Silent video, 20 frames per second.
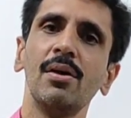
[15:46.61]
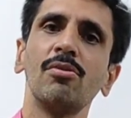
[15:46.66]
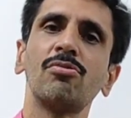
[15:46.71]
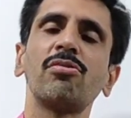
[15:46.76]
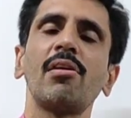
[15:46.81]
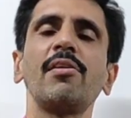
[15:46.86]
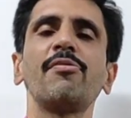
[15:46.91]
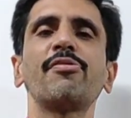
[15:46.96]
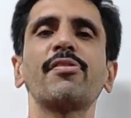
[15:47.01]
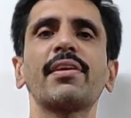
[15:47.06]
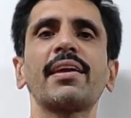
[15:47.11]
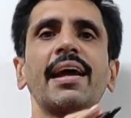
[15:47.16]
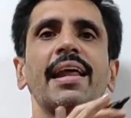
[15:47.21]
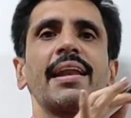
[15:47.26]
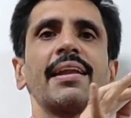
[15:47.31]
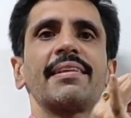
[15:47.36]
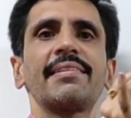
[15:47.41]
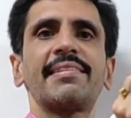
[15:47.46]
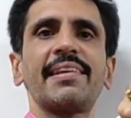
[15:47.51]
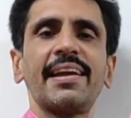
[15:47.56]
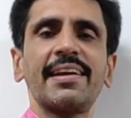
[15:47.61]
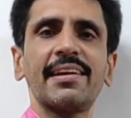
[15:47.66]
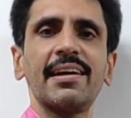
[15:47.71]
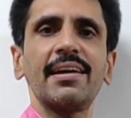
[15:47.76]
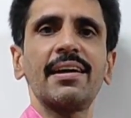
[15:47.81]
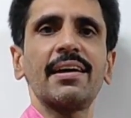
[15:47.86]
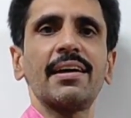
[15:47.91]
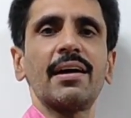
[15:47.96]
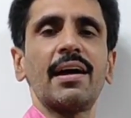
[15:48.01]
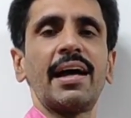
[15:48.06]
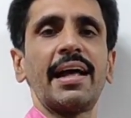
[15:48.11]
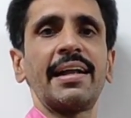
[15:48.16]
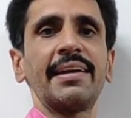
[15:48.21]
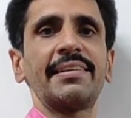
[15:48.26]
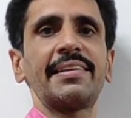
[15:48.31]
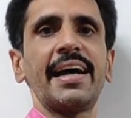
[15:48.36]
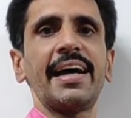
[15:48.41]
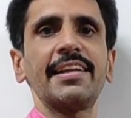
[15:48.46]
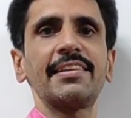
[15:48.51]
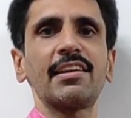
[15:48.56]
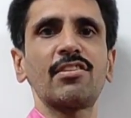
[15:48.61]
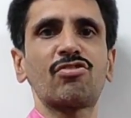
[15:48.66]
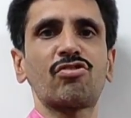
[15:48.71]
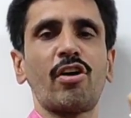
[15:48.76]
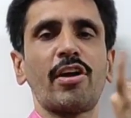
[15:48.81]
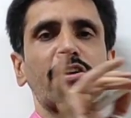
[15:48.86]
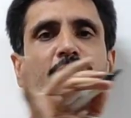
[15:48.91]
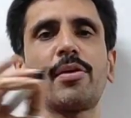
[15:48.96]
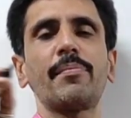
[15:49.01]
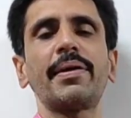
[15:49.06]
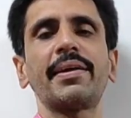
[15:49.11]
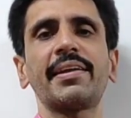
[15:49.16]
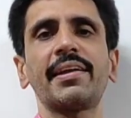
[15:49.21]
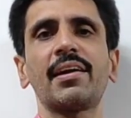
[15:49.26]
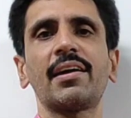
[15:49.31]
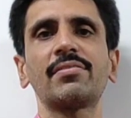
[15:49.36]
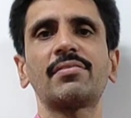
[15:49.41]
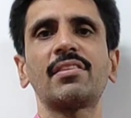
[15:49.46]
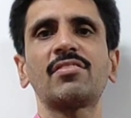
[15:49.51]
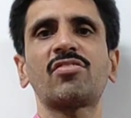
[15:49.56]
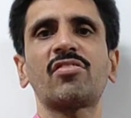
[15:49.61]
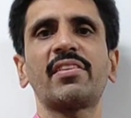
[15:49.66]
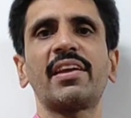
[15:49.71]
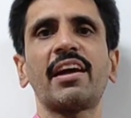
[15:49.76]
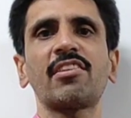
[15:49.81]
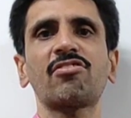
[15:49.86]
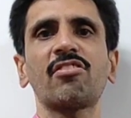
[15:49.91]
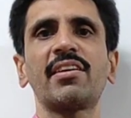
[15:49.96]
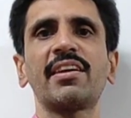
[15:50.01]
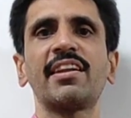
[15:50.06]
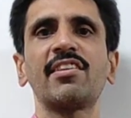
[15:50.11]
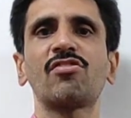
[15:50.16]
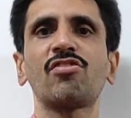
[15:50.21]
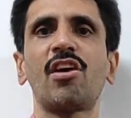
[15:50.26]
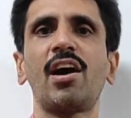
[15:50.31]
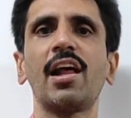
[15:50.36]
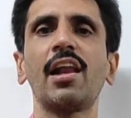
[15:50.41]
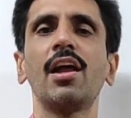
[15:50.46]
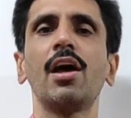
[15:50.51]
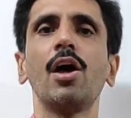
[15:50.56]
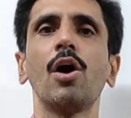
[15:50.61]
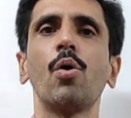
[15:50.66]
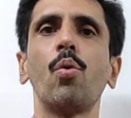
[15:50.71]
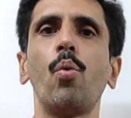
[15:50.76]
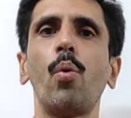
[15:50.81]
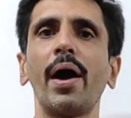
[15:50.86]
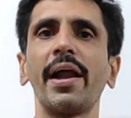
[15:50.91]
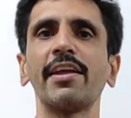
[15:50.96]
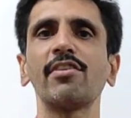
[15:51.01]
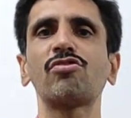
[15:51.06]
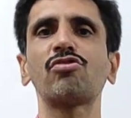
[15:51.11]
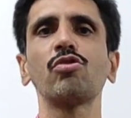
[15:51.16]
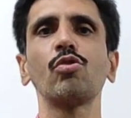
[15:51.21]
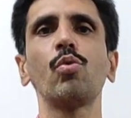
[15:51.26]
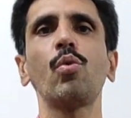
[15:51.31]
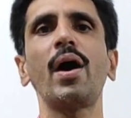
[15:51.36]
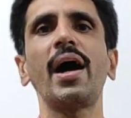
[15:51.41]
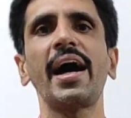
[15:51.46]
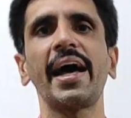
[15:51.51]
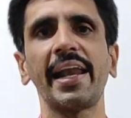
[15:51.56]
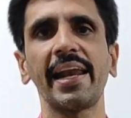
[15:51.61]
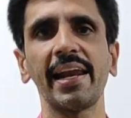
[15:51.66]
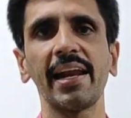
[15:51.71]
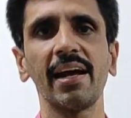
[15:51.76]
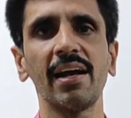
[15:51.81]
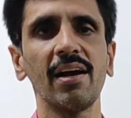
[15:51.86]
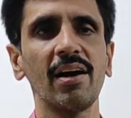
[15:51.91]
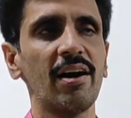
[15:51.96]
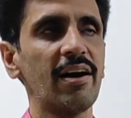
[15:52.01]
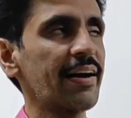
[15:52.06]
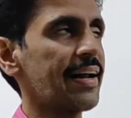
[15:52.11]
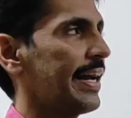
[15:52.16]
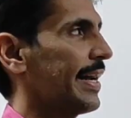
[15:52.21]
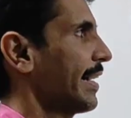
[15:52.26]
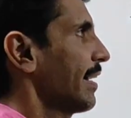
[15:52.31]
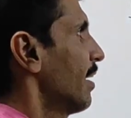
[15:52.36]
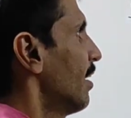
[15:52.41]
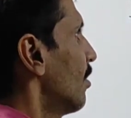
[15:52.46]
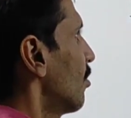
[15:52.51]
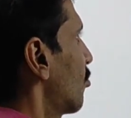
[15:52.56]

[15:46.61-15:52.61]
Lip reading: So if you can check the stoichiometry of this reaction, it is all 1:1. Alright.